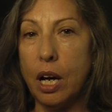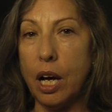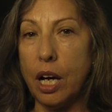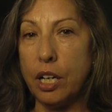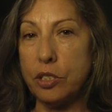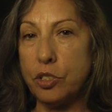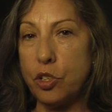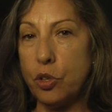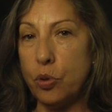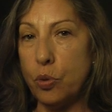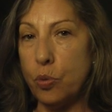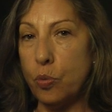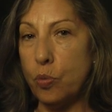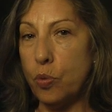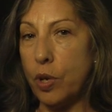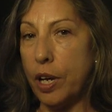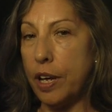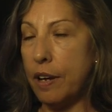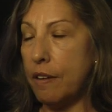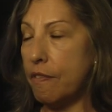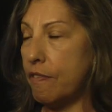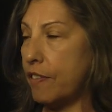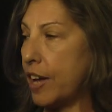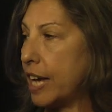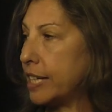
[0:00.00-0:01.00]
uh, to
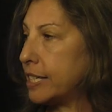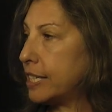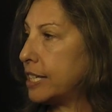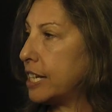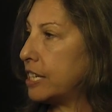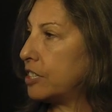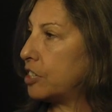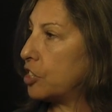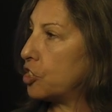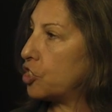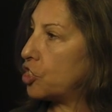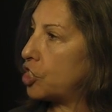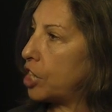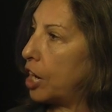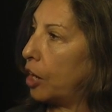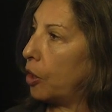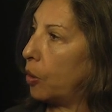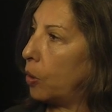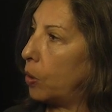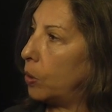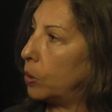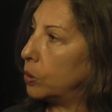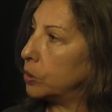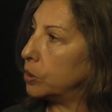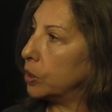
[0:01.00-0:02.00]
invest as a
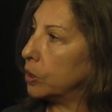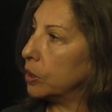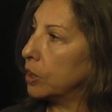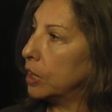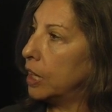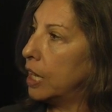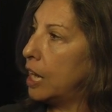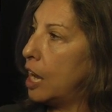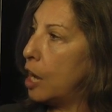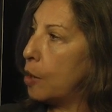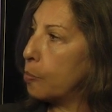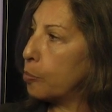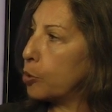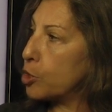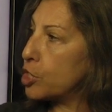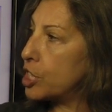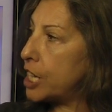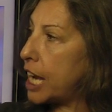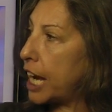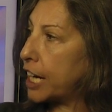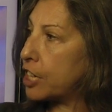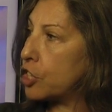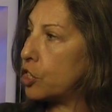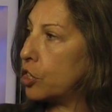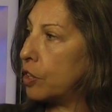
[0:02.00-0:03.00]
shareholder?
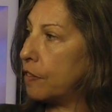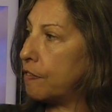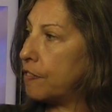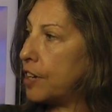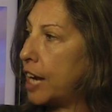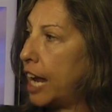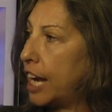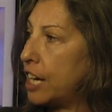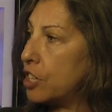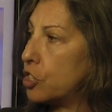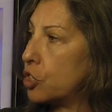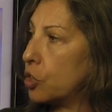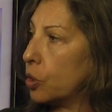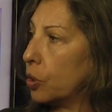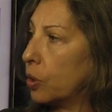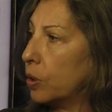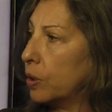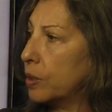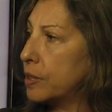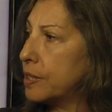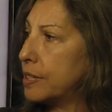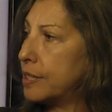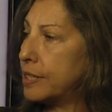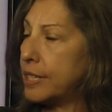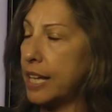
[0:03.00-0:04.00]
Protection of nature,
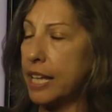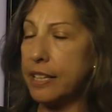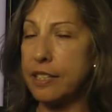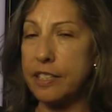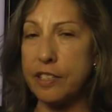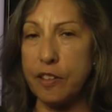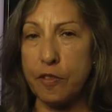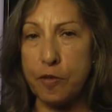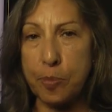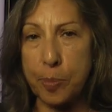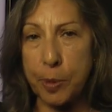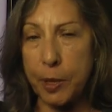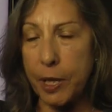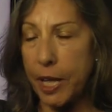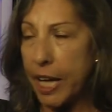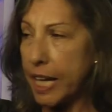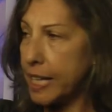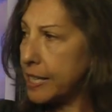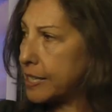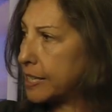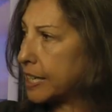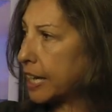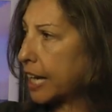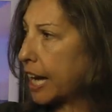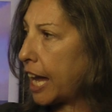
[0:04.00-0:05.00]
sense of
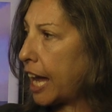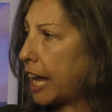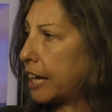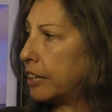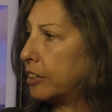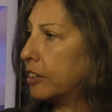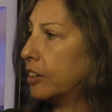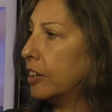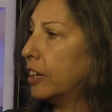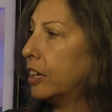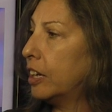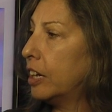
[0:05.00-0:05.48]
place again.